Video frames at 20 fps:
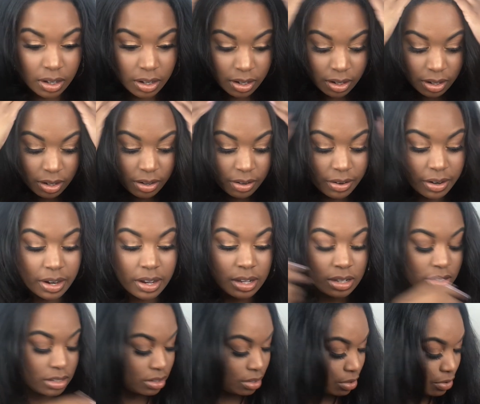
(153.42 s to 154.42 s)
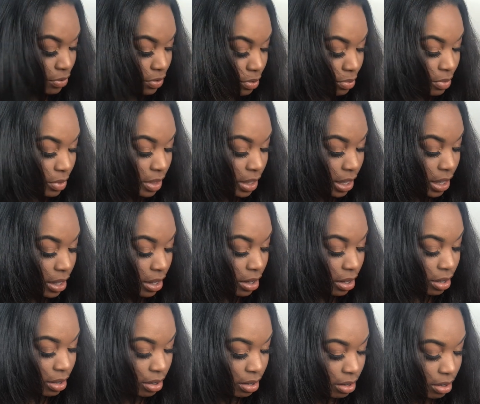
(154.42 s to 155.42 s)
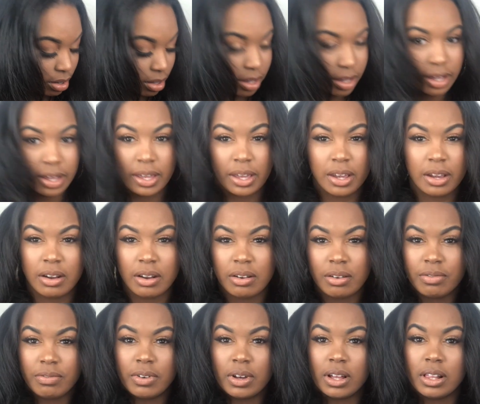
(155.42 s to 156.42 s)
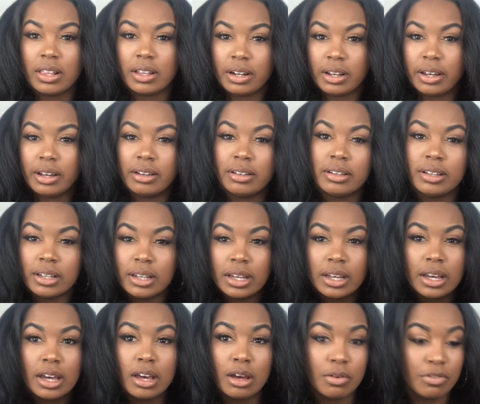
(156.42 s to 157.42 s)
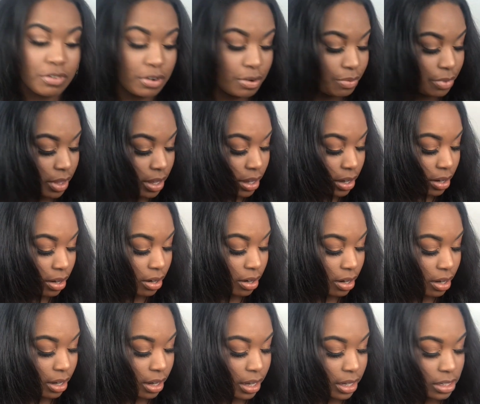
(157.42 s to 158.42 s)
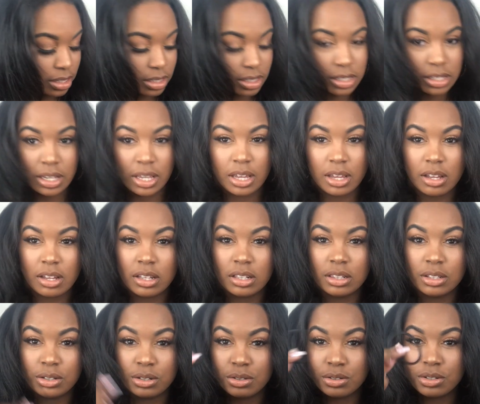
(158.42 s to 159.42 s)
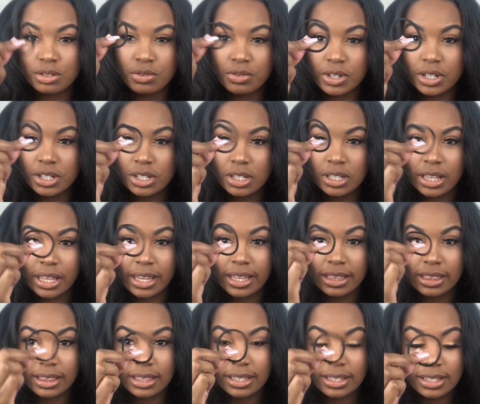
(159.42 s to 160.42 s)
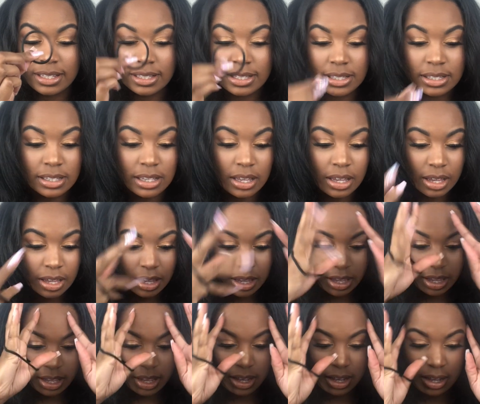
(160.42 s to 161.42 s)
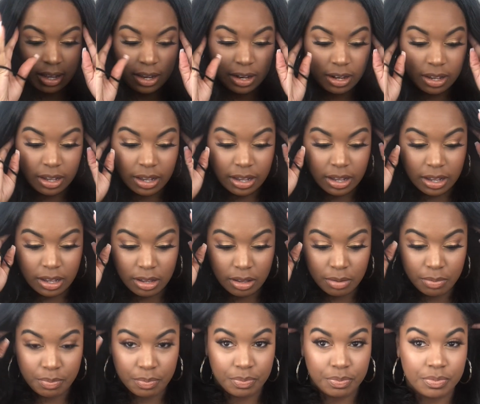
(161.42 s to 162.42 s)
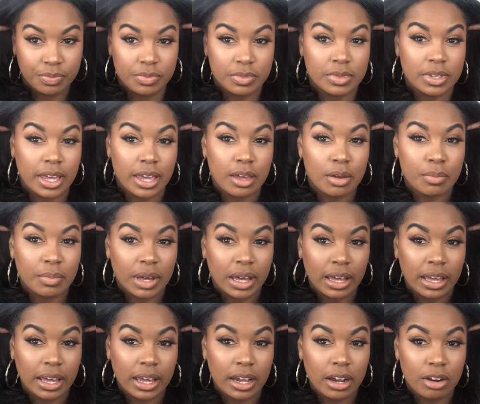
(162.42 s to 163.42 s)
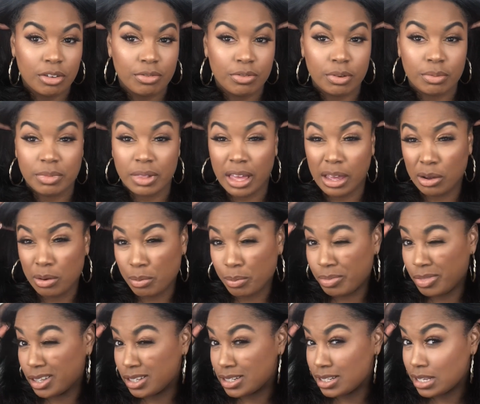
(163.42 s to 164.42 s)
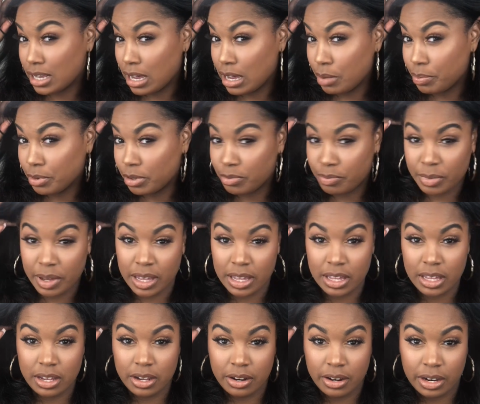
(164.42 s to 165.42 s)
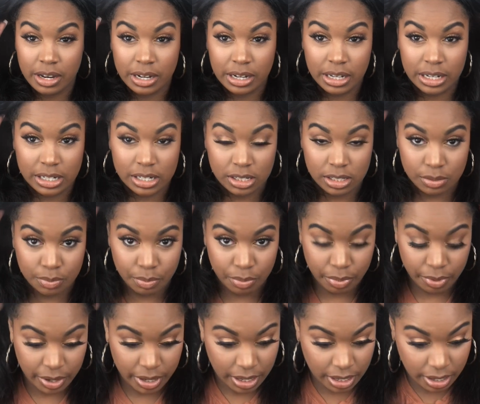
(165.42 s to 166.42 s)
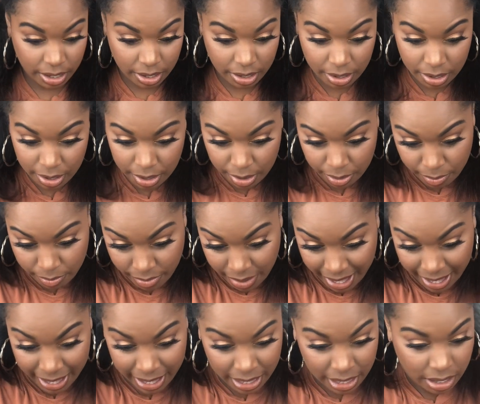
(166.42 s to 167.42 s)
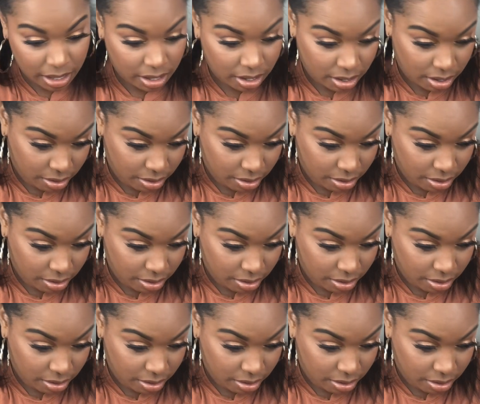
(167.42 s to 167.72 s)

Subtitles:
All right, so from there, I got hair falling out. From there, I just take a little scrunchie like this, and I take my hair from like the top of my ear and I just bring it back